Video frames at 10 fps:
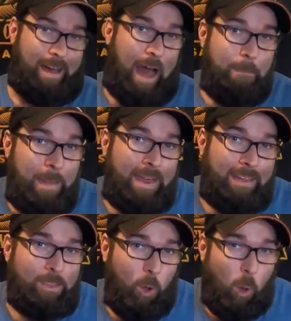I'm
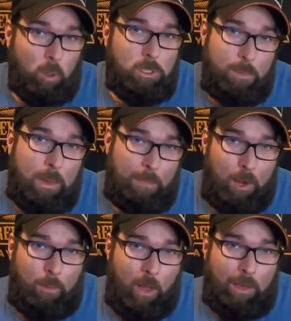making the ultimate
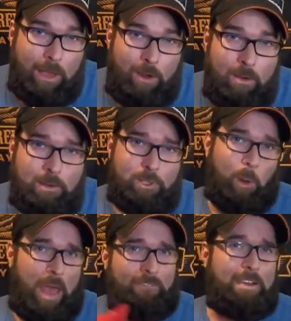beer bong here,
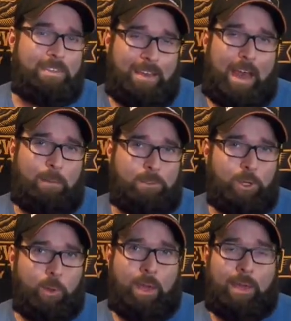so everything I'm
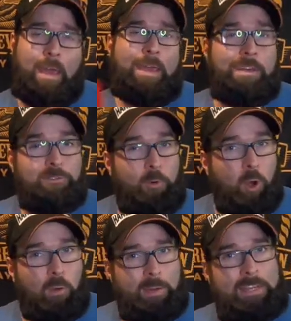doing is
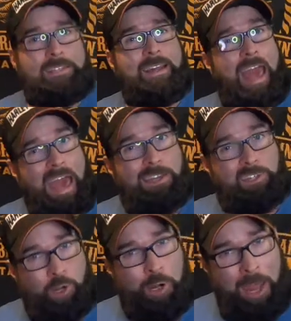for a reason at a
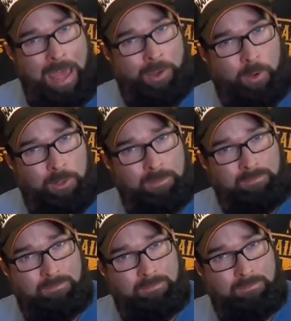certain angle.